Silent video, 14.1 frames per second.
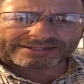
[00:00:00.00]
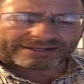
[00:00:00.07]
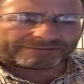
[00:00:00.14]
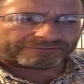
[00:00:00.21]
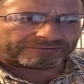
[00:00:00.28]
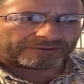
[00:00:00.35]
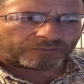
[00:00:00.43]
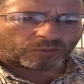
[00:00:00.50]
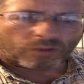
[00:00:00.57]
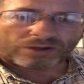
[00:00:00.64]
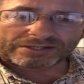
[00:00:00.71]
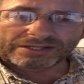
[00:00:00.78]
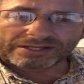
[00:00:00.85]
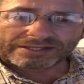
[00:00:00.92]
and from
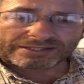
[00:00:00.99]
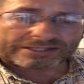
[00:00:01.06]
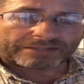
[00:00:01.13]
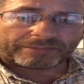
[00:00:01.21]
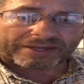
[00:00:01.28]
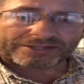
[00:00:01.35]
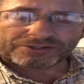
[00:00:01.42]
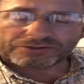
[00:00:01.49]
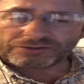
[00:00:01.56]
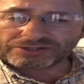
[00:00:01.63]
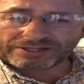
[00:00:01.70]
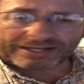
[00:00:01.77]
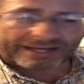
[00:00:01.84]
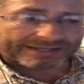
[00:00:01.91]
one semester to
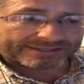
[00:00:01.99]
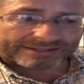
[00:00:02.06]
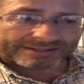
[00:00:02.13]
the next,